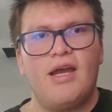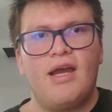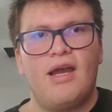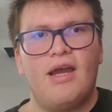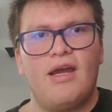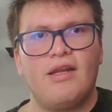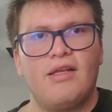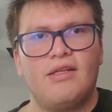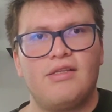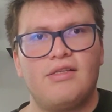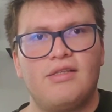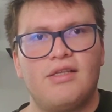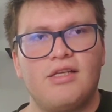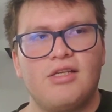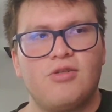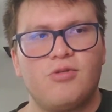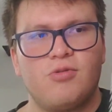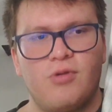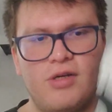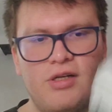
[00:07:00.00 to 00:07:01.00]
and it's
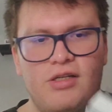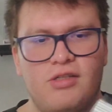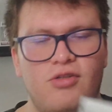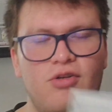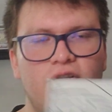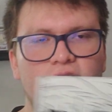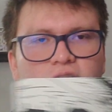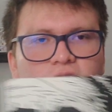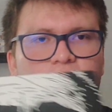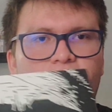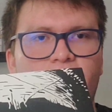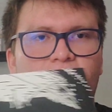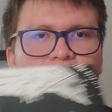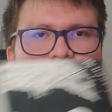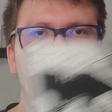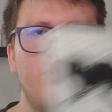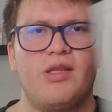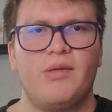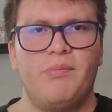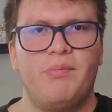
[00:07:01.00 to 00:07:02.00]
this one. So this is probably
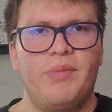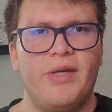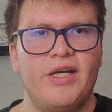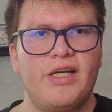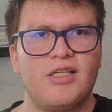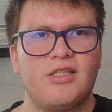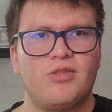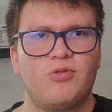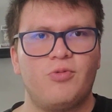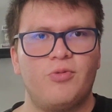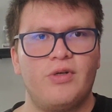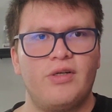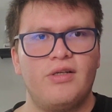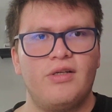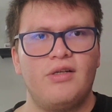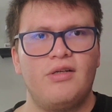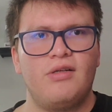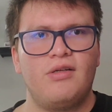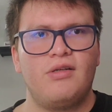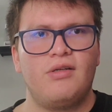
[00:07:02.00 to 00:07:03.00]
one of the biggest
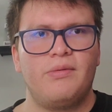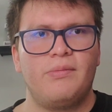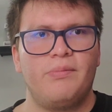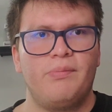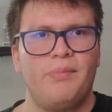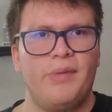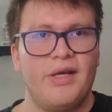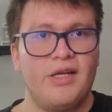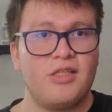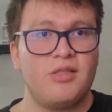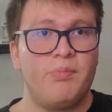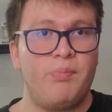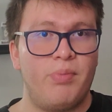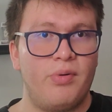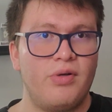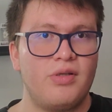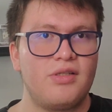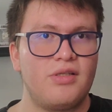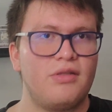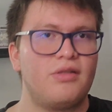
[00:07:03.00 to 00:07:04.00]

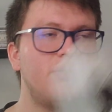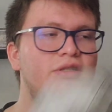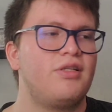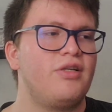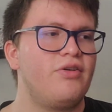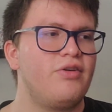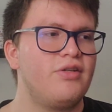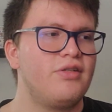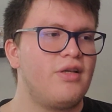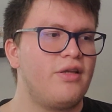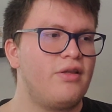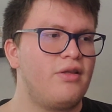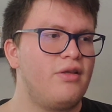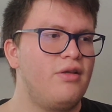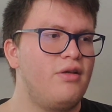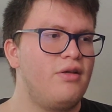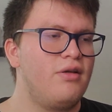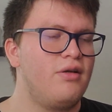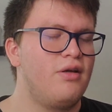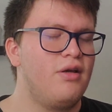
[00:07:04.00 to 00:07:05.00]
books in the series, I
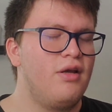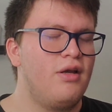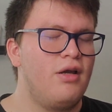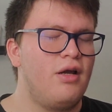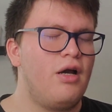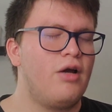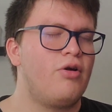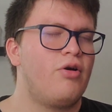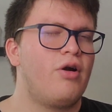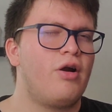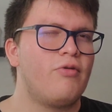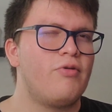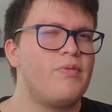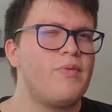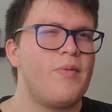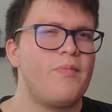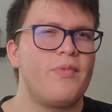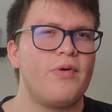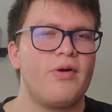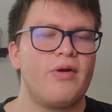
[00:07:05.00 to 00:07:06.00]
think. I do not
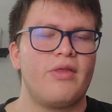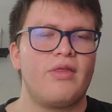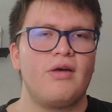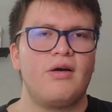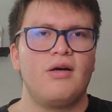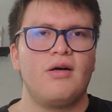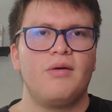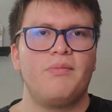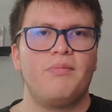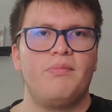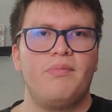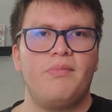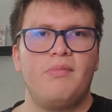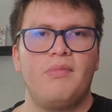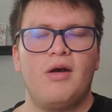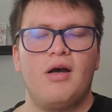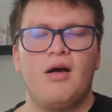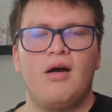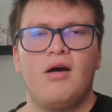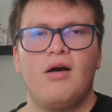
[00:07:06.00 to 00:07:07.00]
remember the
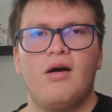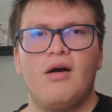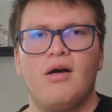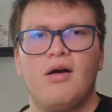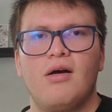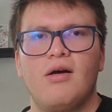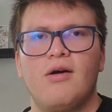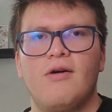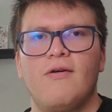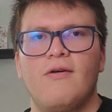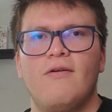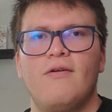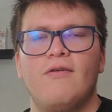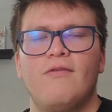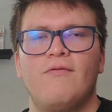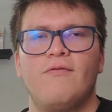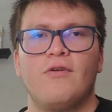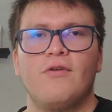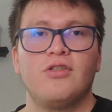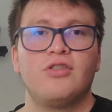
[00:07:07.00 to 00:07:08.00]

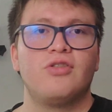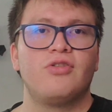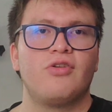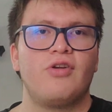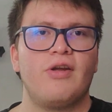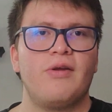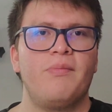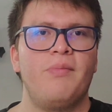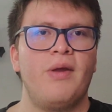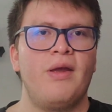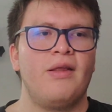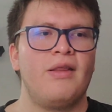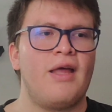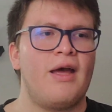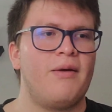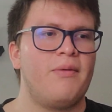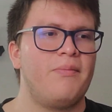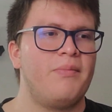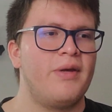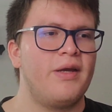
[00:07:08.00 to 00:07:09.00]
first 3 being
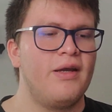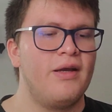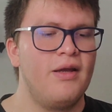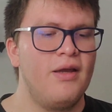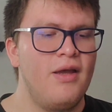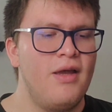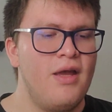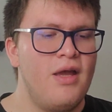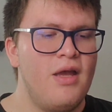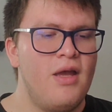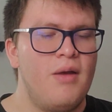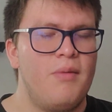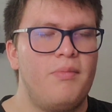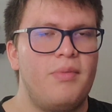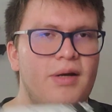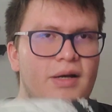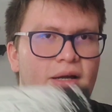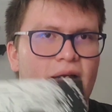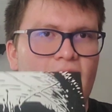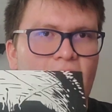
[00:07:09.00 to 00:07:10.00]
that big,
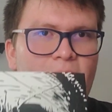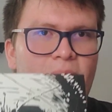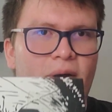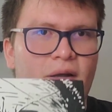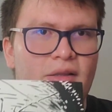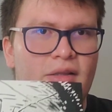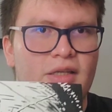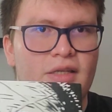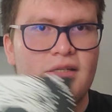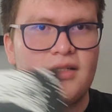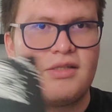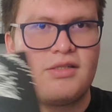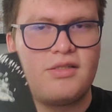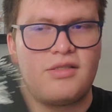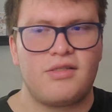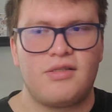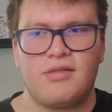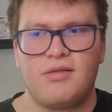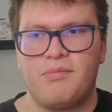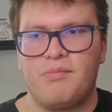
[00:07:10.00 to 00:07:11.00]
but I bought
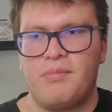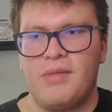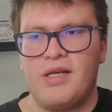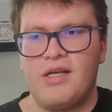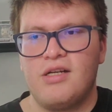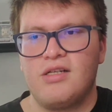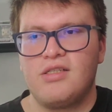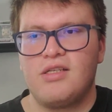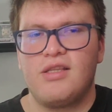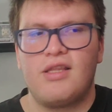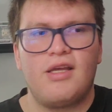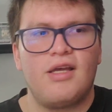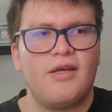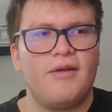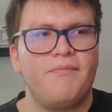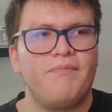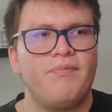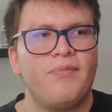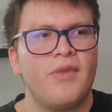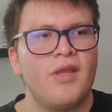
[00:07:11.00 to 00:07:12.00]
this because of that.
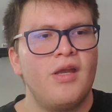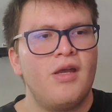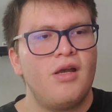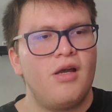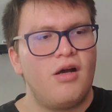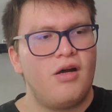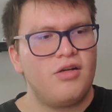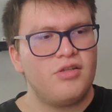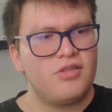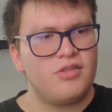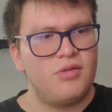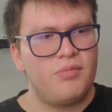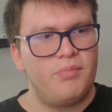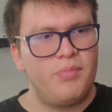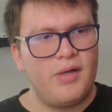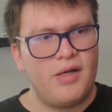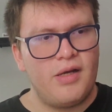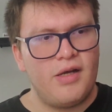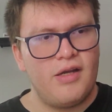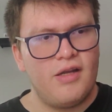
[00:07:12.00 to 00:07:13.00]
I also
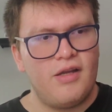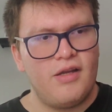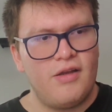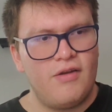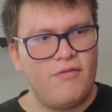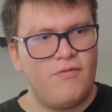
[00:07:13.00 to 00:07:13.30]
bought